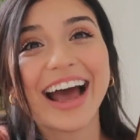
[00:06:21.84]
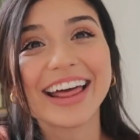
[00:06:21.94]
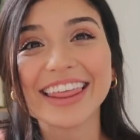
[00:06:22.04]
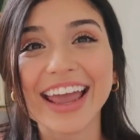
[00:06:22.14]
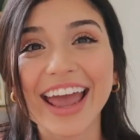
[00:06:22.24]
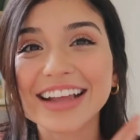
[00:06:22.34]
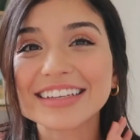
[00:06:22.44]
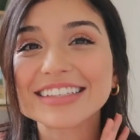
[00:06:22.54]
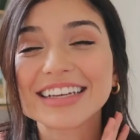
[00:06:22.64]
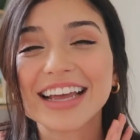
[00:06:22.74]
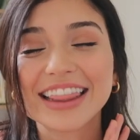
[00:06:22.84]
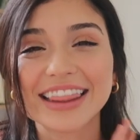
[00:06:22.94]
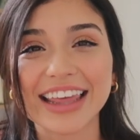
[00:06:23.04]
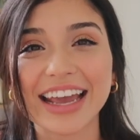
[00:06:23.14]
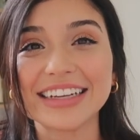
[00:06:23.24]
at the end,
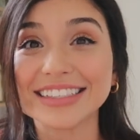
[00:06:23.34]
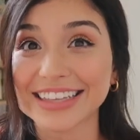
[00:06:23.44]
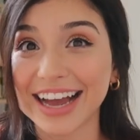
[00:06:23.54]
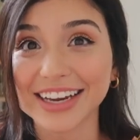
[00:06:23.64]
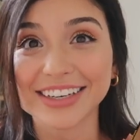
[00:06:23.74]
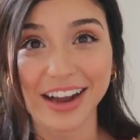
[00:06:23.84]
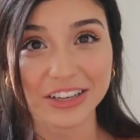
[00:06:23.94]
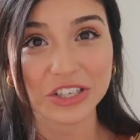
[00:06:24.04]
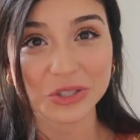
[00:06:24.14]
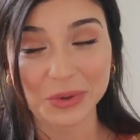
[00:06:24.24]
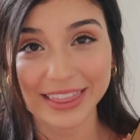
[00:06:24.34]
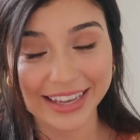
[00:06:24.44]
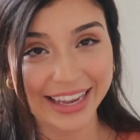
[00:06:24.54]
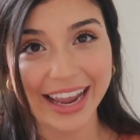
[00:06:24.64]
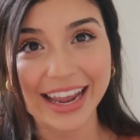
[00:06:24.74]
they decide not to join
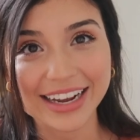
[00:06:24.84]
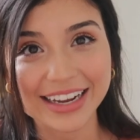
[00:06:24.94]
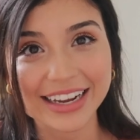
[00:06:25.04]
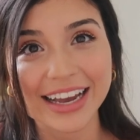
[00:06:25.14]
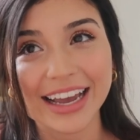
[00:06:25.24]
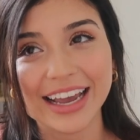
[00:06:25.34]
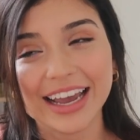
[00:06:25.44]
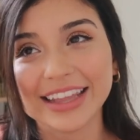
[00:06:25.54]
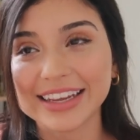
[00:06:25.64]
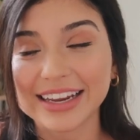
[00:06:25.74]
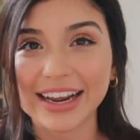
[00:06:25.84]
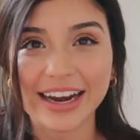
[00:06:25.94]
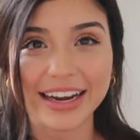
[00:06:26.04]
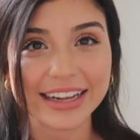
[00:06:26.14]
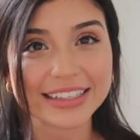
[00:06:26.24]
the gang, and the
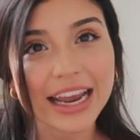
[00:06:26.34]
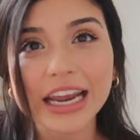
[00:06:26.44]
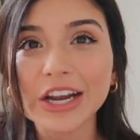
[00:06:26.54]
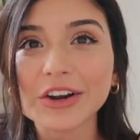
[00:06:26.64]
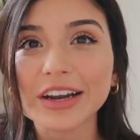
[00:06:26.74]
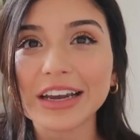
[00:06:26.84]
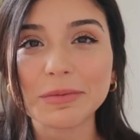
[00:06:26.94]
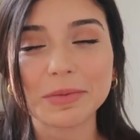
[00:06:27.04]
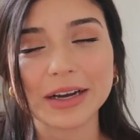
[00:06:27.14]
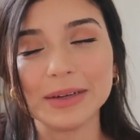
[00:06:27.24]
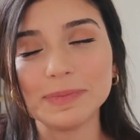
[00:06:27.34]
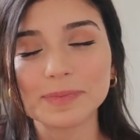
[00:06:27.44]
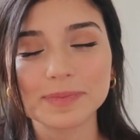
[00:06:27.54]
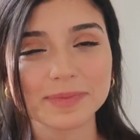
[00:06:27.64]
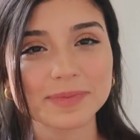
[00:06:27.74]
gang gets angry,
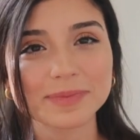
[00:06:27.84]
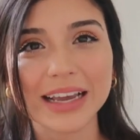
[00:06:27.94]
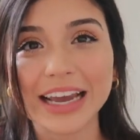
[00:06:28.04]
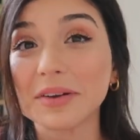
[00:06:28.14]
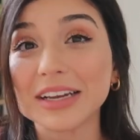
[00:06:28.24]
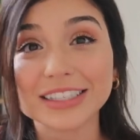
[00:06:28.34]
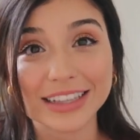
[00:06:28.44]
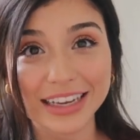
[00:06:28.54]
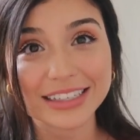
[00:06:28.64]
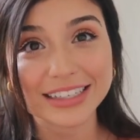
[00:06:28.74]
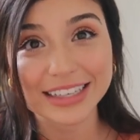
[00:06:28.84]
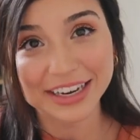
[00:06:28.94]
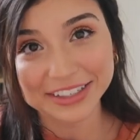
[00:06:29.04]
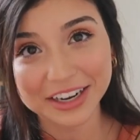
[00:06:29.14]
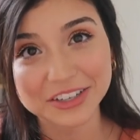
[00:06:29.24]
but anyways, they
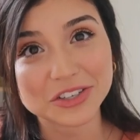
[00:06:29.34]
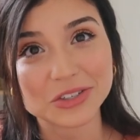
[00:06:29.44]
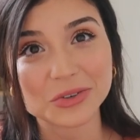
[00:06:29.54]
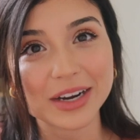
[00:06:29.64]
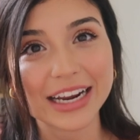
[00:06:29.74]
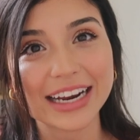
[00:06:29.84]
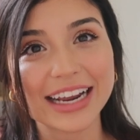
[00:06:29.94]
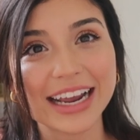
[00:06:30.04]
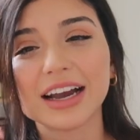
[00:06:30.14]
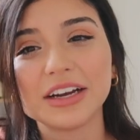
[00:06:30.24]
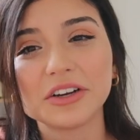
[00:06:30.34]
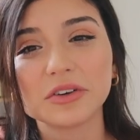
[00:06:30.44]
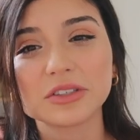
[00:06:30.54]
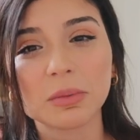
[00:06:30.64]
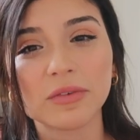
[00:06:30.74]
decide not to join. I
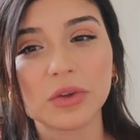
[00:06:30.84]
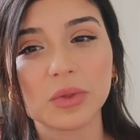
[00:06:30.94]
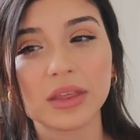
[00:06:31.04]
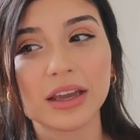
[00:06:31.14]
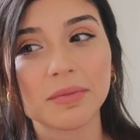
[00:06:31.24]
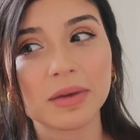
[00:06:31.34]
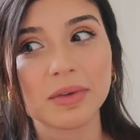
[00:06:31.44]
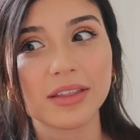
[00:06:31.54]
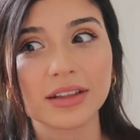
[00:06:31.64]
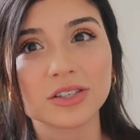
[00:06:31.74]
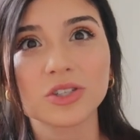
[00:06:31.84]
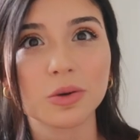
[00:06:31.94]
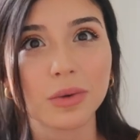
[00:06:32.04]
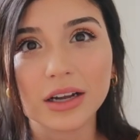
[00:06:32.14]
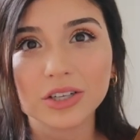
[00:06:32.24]
know some of you think maybe that's
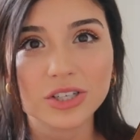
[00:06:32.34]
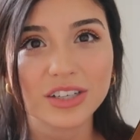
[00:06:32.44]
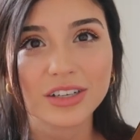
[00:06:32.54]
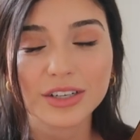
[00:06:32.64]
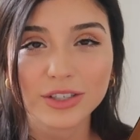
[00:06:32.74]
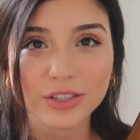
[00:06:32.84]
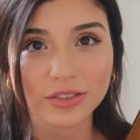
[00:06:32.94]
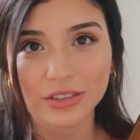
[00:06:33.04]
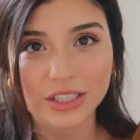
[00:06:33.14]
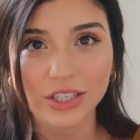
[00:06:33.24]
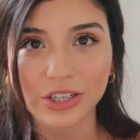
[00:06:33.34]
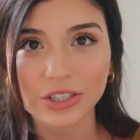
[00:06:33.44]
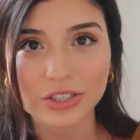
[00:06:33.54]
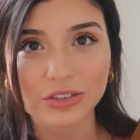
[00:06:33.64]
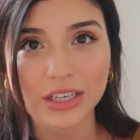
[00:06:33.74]
too much to read to
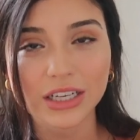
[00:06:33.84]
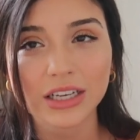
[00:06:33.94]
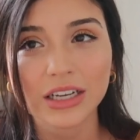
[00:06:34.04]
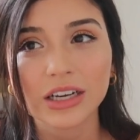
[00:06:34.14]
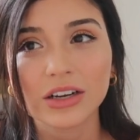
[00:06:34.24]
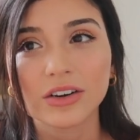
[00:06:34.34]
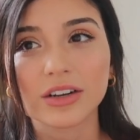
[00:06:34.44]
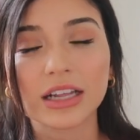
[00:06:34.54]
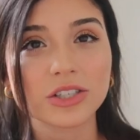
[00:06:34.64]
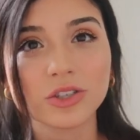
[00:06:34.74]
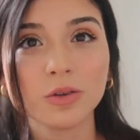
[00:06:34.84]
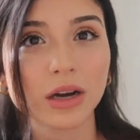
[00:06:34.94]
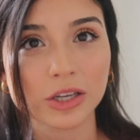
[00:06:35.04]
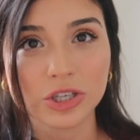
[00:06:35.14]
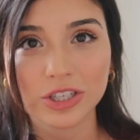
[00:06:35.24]
your student, or that's too
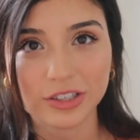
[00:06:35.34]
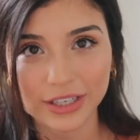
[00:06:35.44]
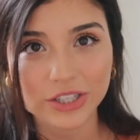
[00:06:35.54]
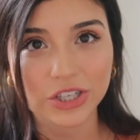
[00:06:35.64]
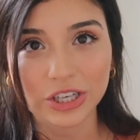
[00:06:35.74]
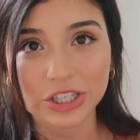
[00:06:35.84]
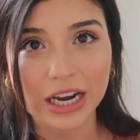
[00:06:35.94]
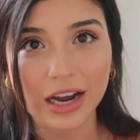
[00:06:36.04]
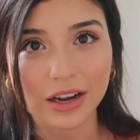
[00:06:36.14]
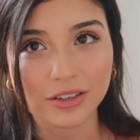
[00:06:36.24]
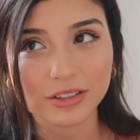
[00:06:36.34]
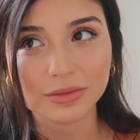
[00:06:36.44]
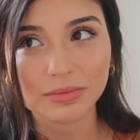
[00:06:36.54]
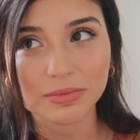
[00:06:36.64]
much to read to your child,